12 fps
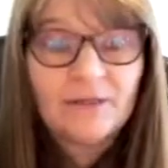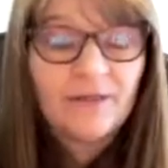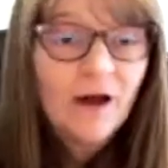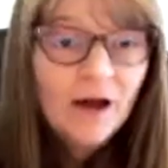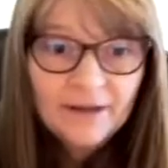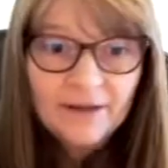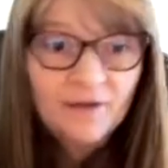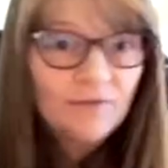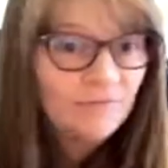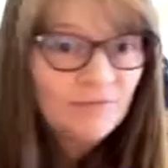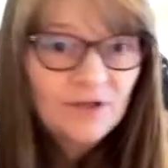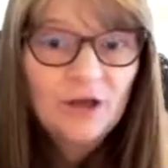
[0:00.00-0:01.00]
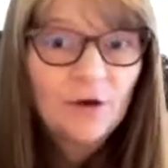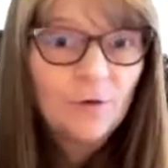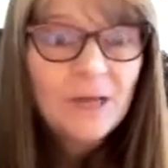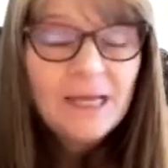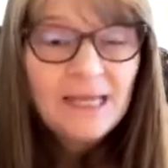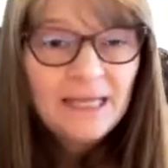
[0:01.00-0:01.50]
The audio, the
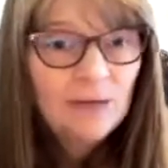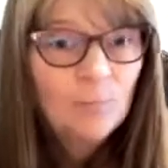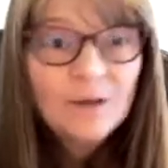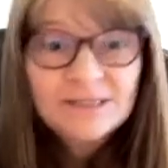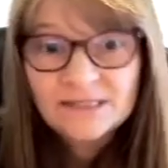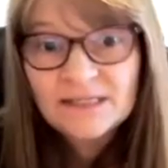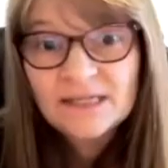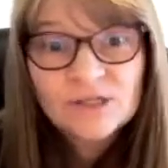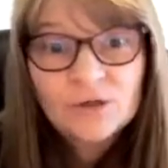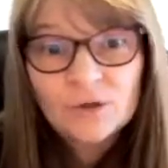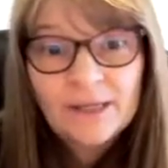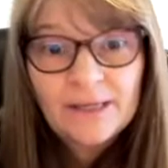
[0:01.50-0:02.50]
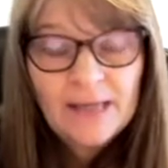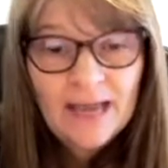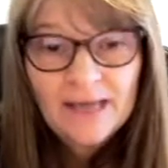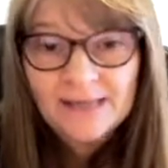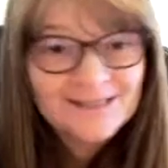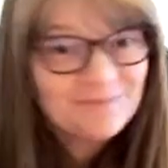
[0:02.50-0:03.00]
video, it wasn't as good
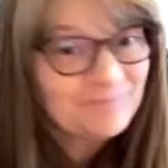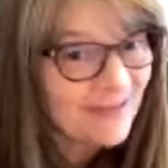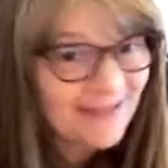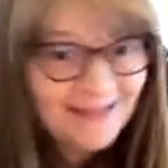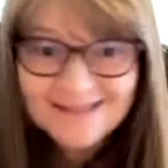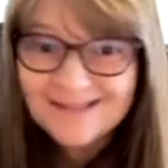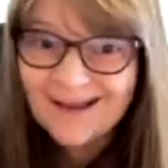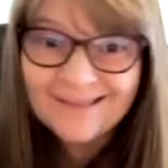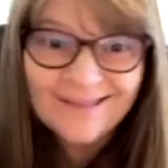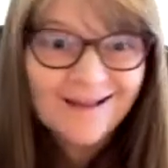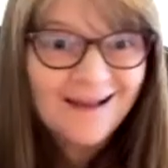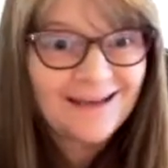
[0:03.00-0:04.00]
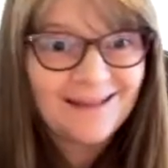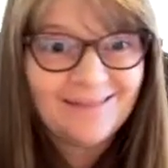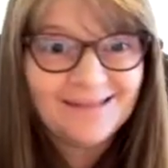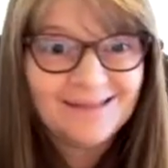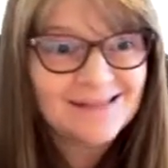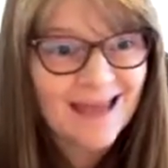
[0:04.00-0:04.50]
as it is online in
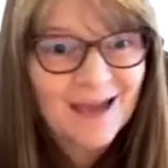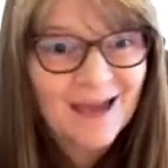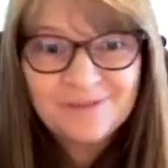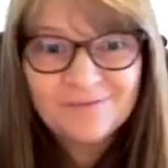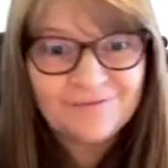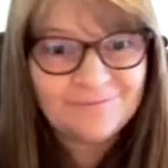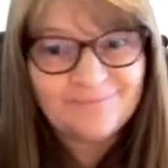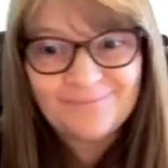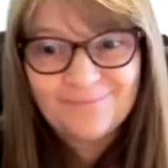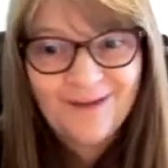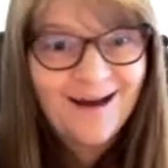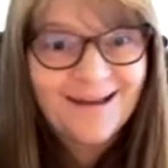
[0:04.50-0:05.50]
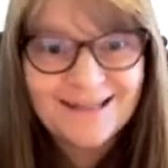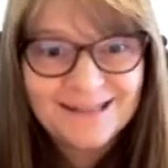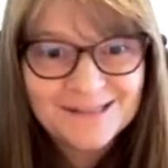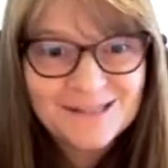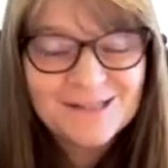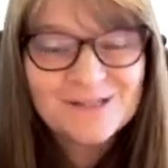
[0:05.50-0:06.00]
this captive
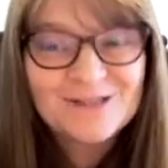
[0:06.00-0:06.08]
audience.